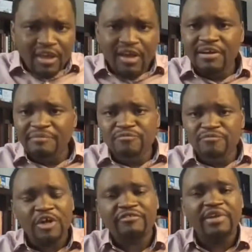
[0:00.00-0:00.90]
um,
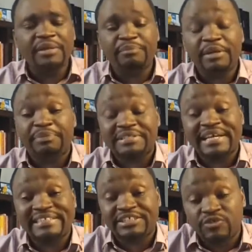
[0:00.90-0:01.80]
not a really big
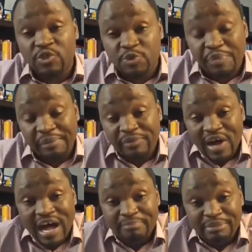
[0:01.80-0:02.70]
percentage of those people
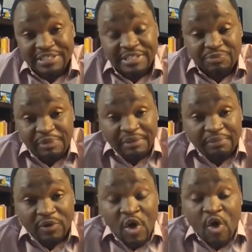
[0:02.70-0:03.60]
are business
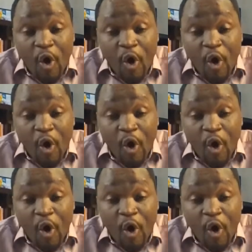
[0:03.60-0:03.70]
people